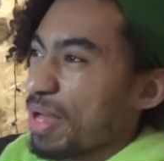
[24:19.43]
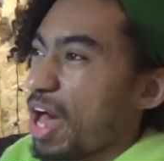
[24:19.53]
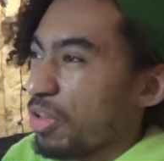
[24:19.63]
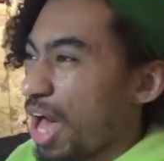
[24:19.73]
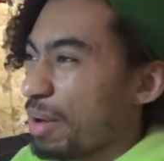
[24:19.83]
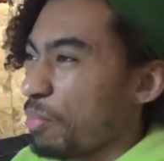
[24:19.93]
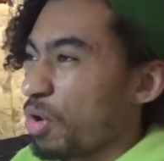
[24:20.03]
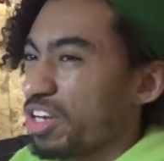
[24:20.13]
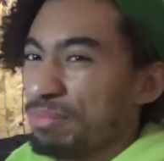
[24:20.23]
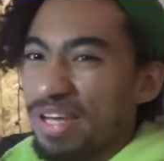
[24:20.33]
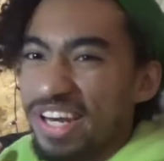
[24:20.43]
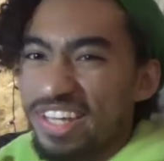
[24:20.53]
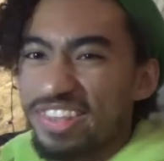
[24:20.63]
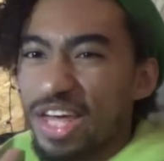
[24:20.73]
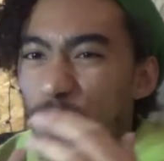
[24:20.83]
a lot more
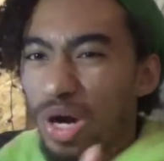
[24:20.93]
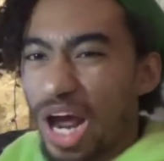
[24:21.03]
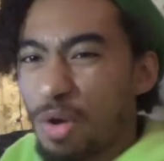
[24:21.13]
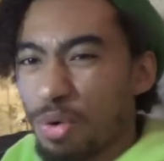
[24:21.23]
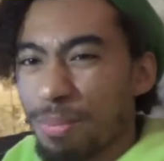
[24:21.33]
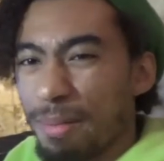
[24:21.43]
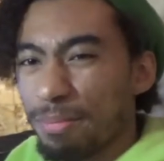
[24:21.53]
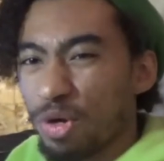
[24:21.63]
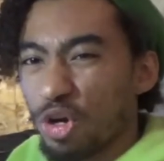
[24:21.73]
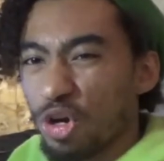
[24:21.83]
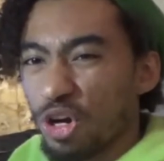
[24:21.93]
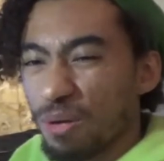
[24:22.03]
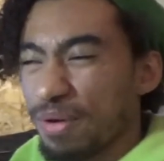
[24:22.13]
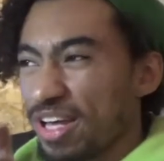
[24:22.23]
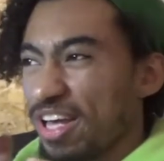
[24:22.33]
comedic than what I remember